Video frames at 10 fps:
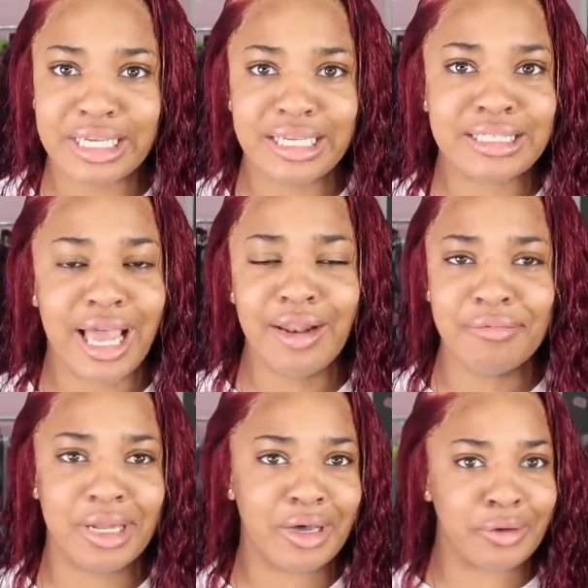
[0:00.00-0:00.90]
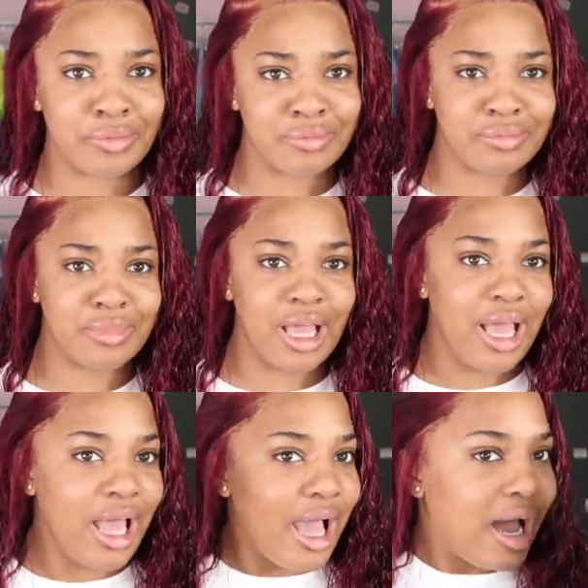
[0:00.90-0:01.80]
I don't know.
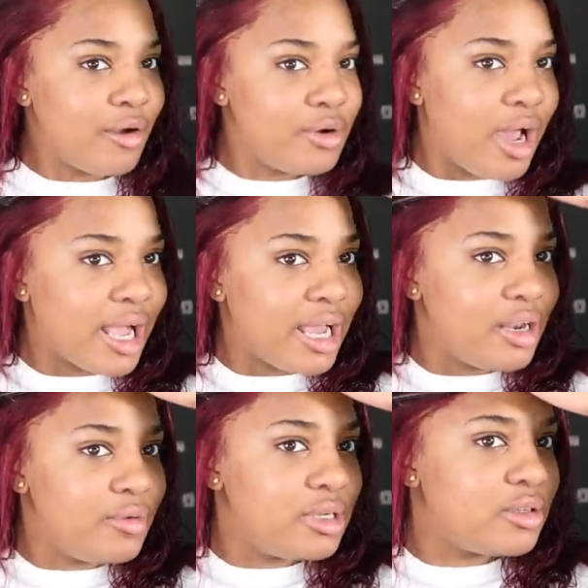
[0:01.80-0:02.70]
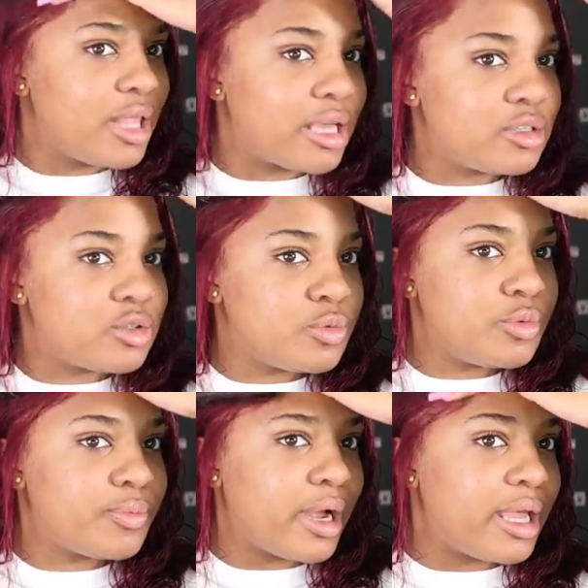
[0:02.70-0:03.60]
I kind of want to do like a
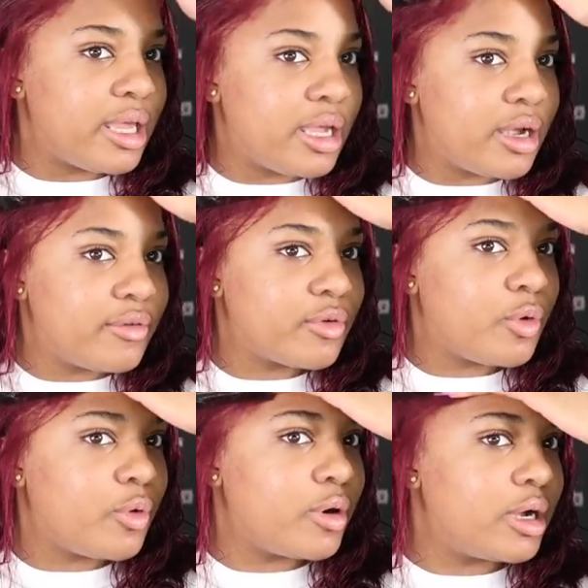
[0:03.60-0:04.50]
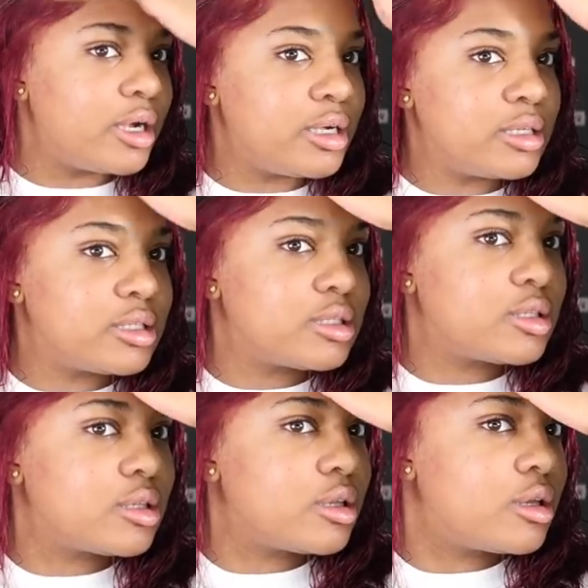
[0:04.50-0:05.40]
swoop right here, of
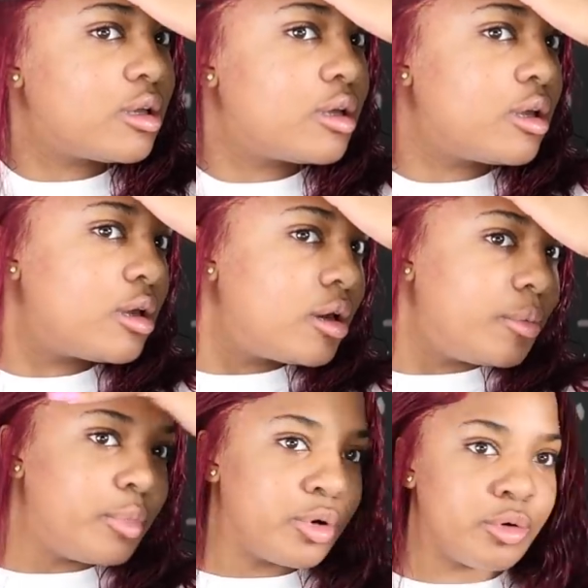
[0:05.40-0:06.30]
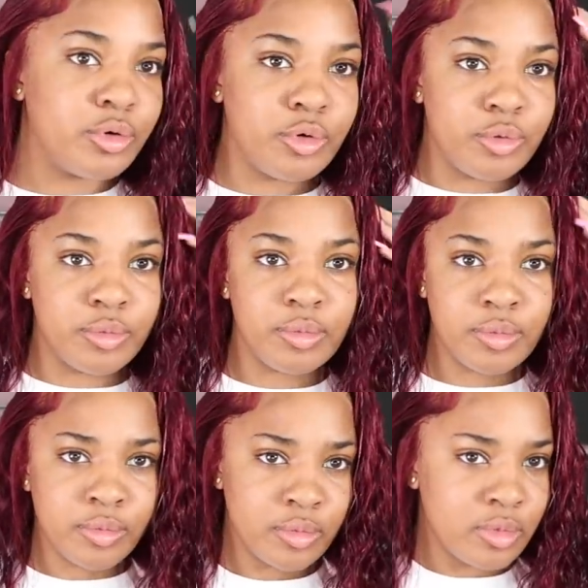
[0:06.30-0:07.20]
course. Boom.
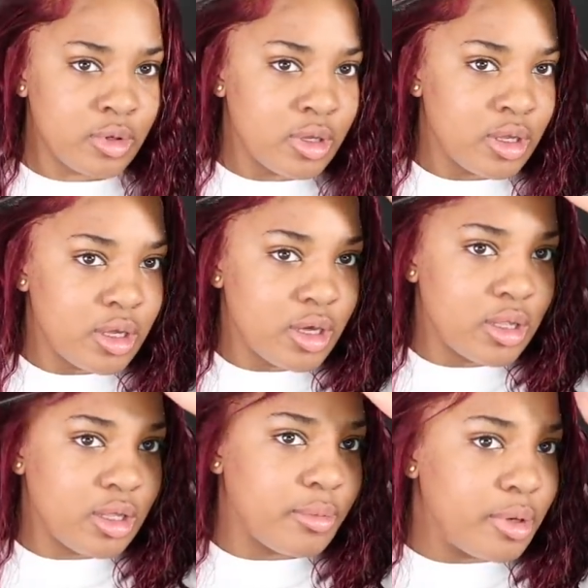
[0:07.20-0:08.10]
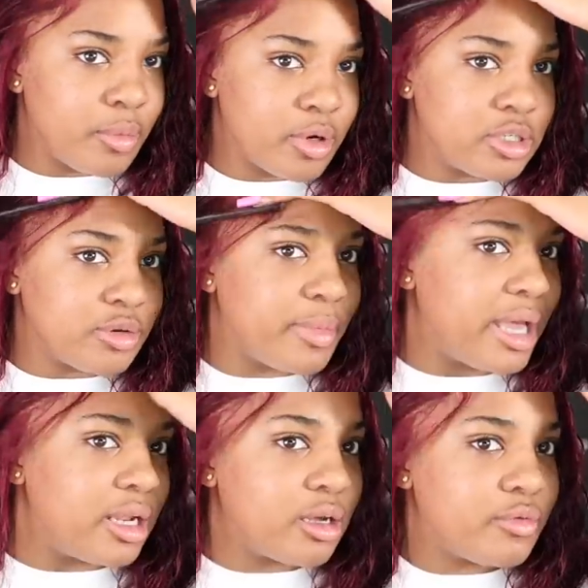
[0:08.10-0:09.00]
A little bit more
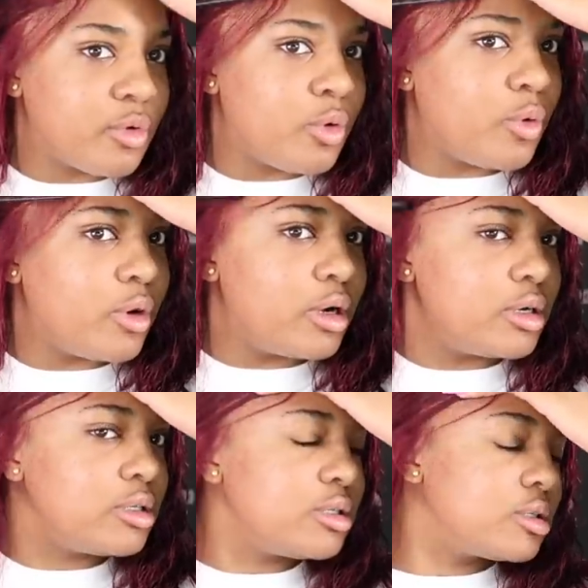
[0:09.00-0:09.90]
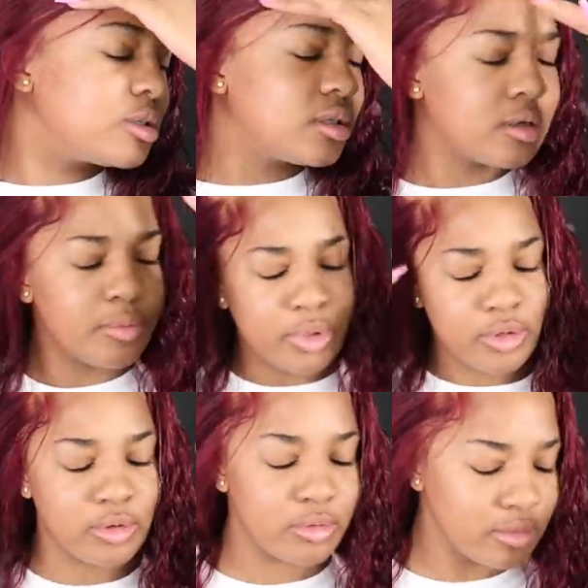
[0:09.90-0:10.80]
dramatic, of course.
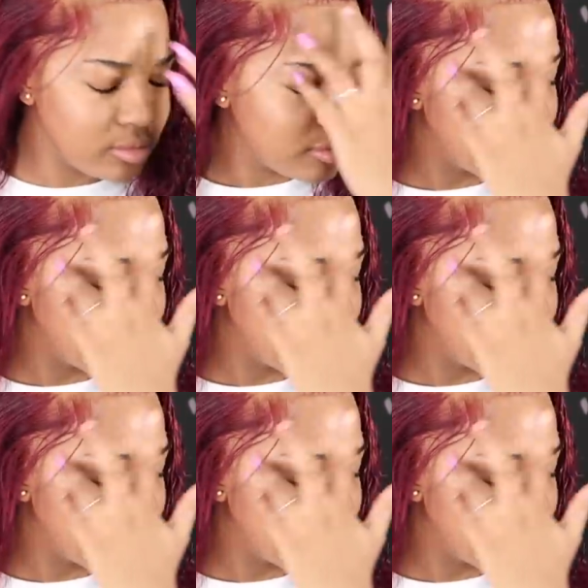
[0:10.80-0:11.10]
Boom.